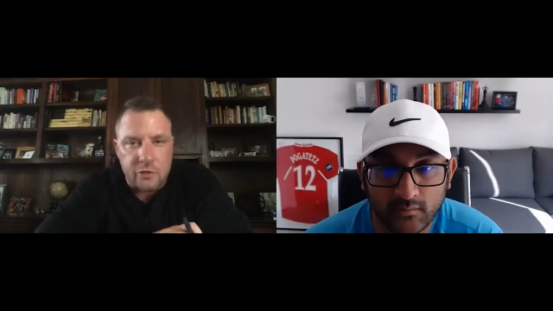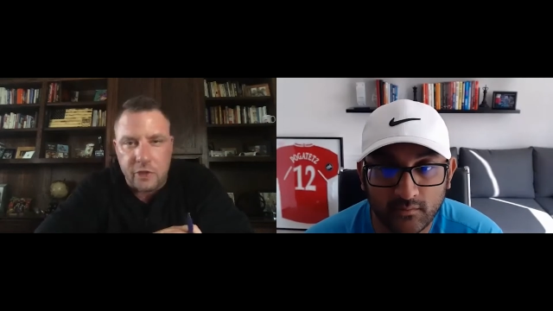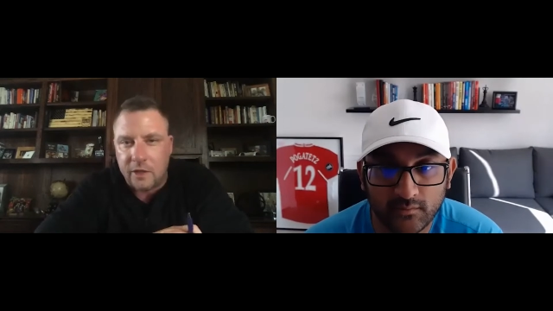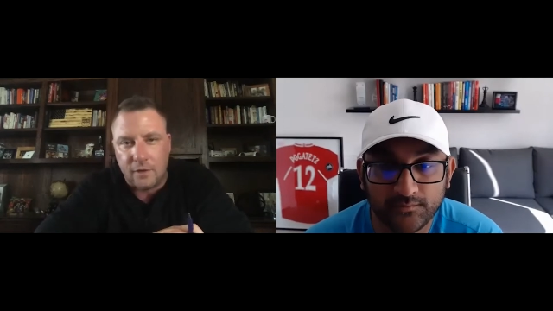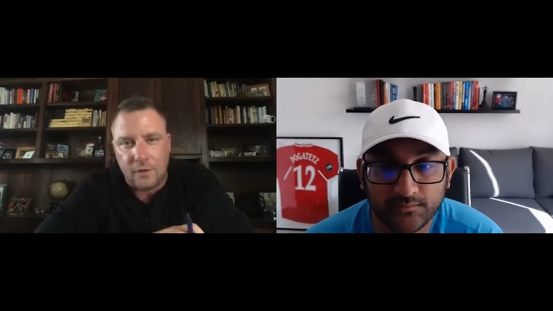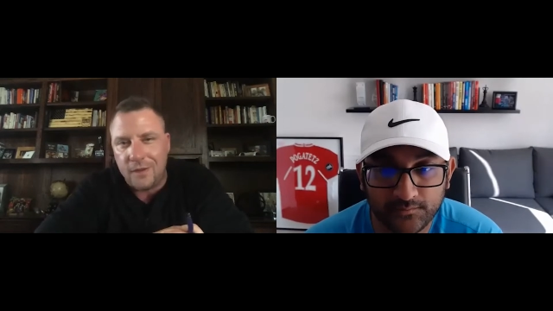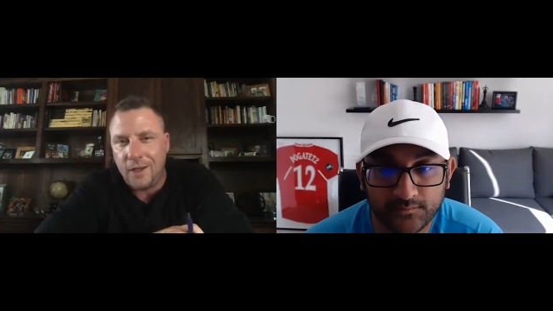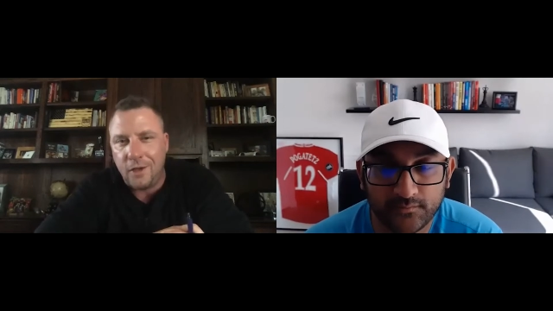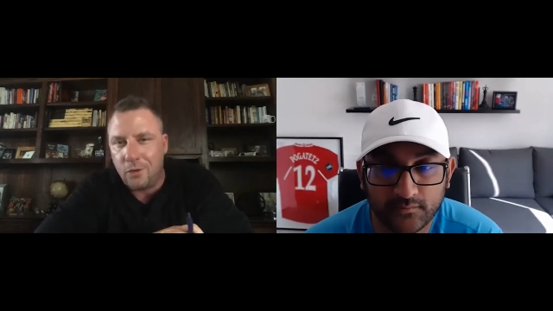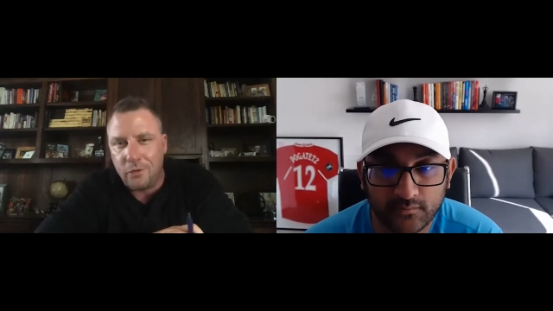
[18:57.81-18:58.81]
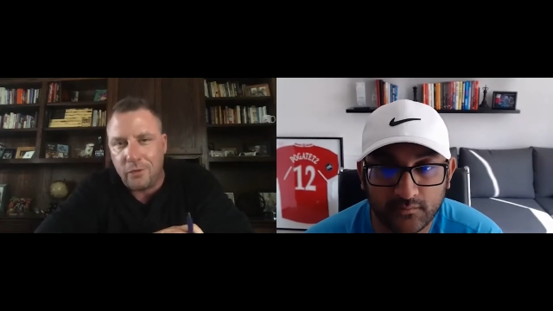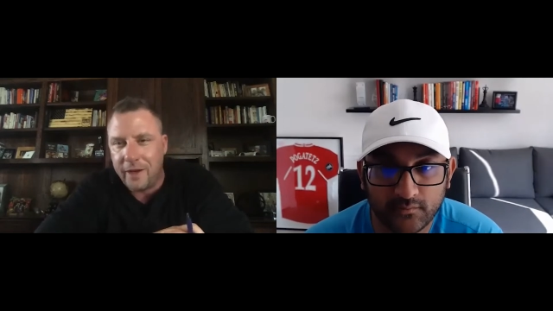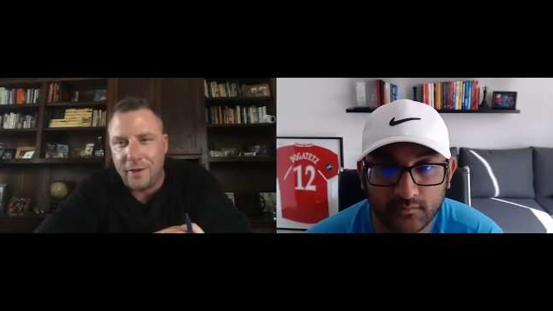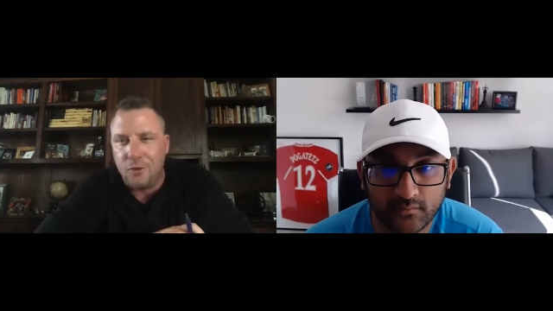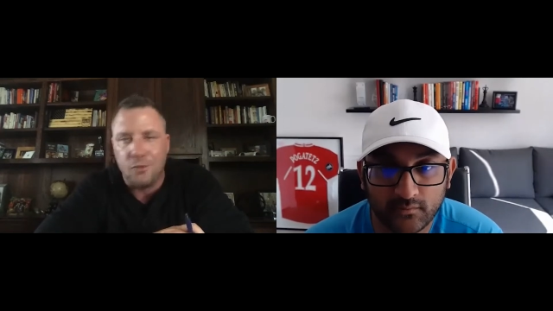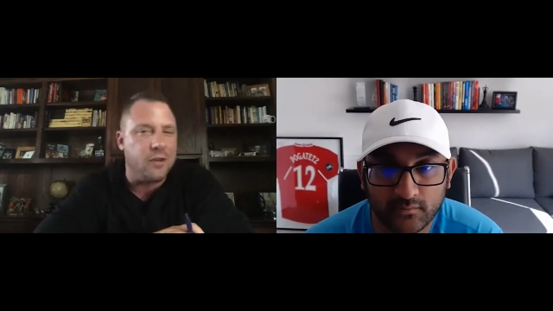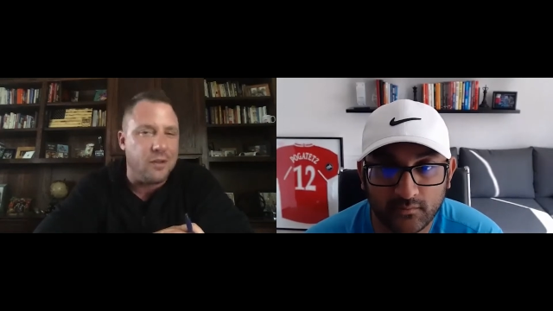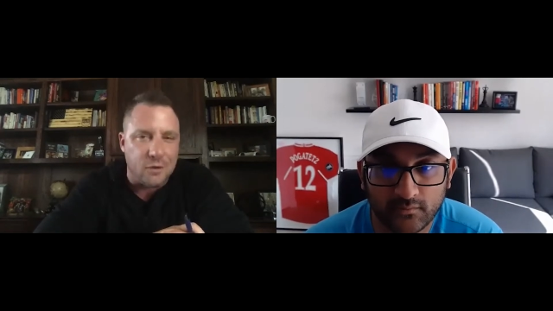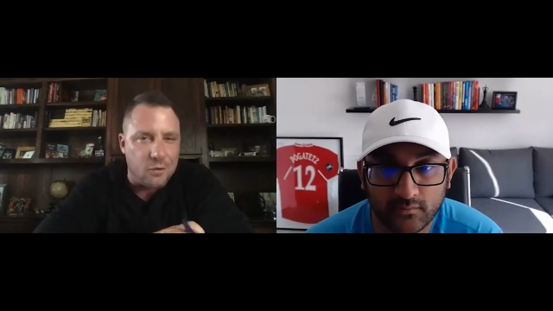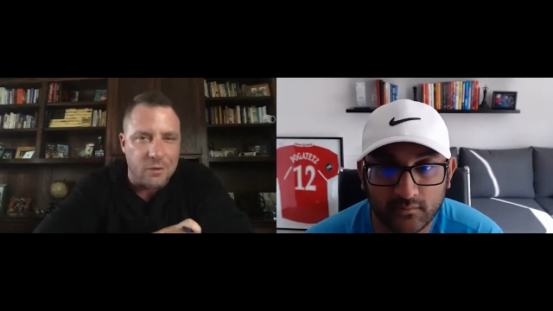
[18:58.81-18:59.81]
Speaker 1: Because the CEO is usually the
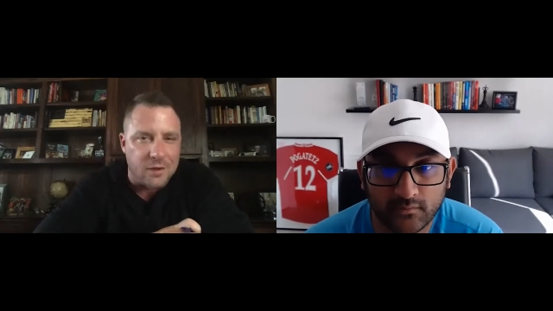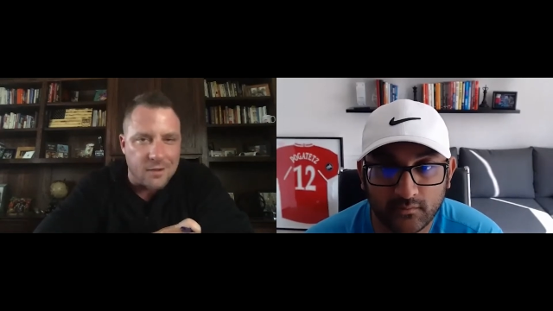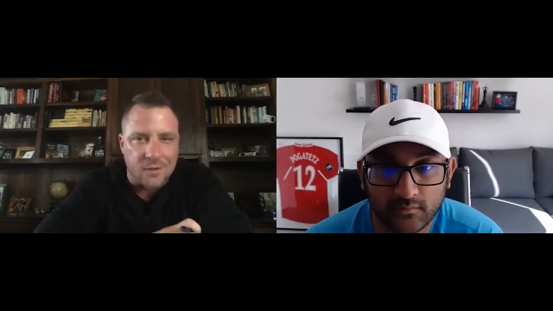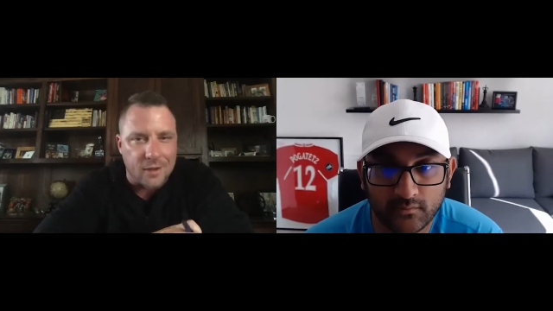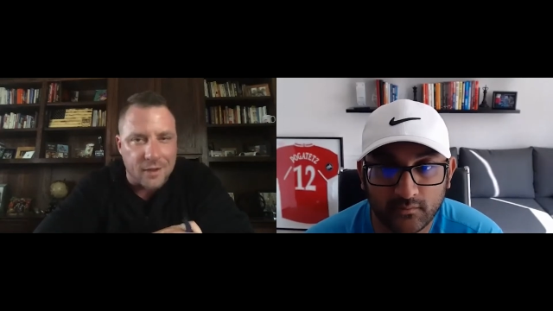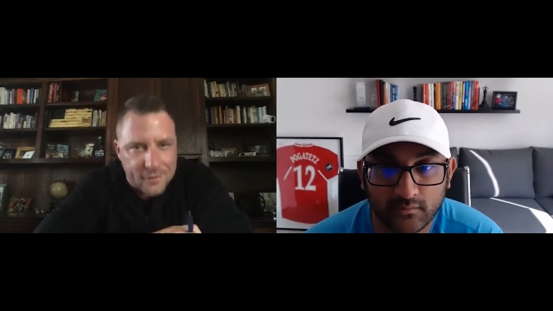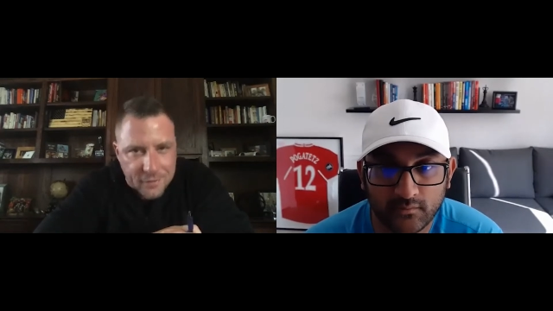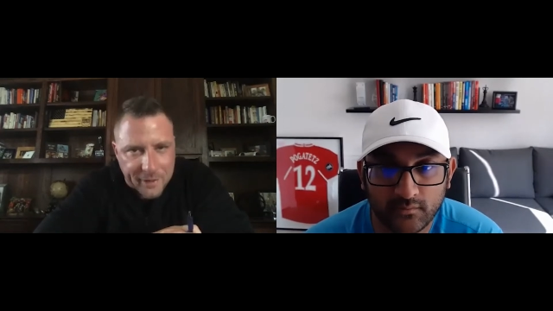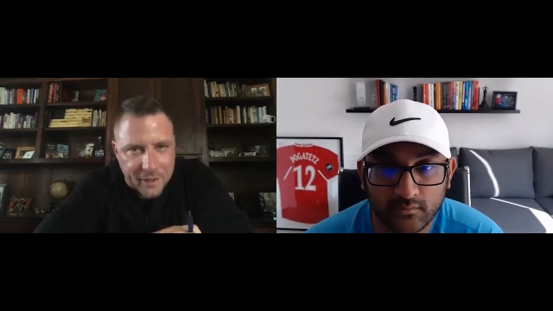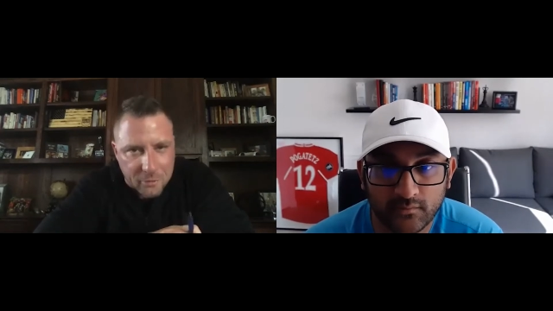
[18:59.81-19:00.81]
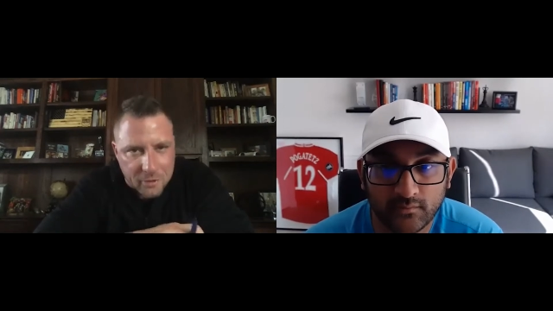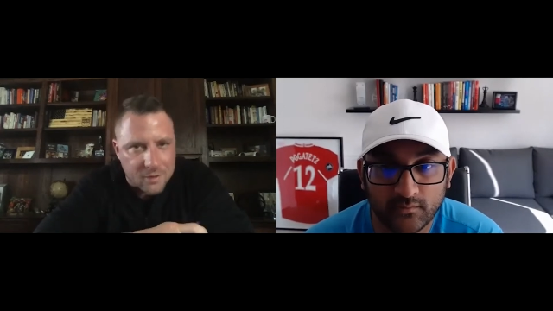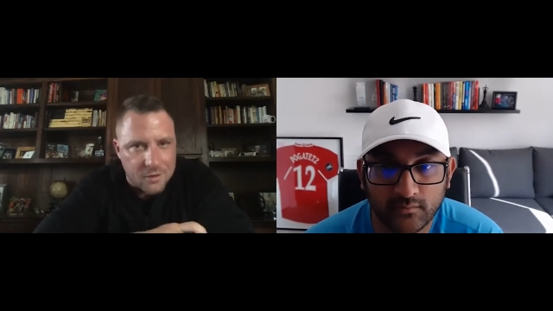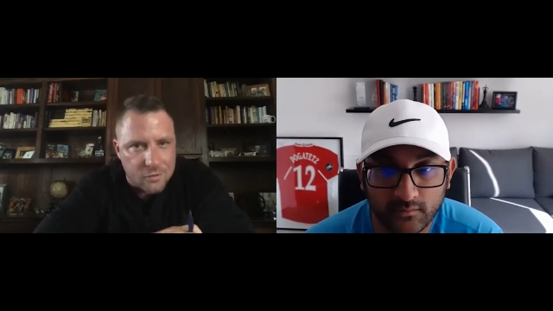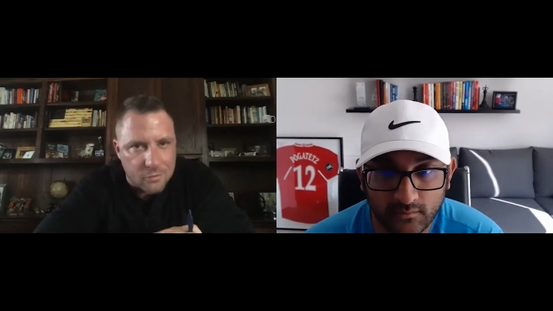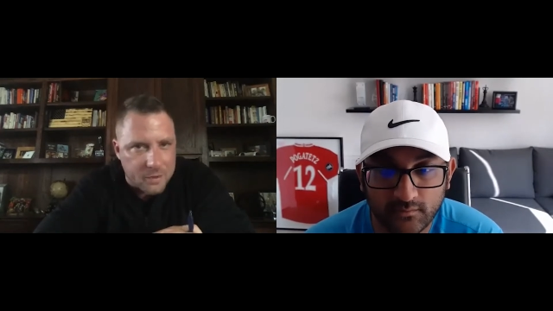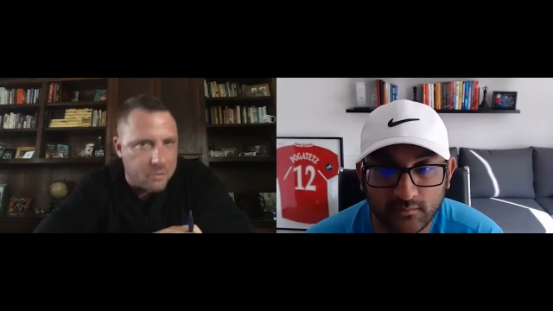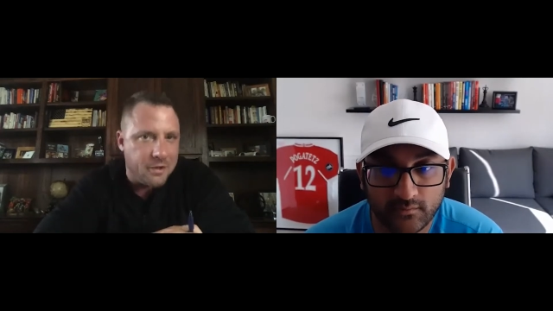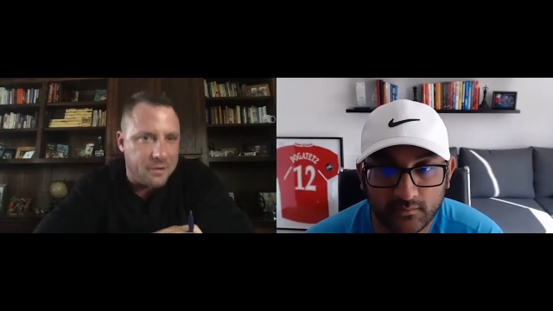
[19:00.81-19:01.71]
dude that does the least amount of work. Let's just be real,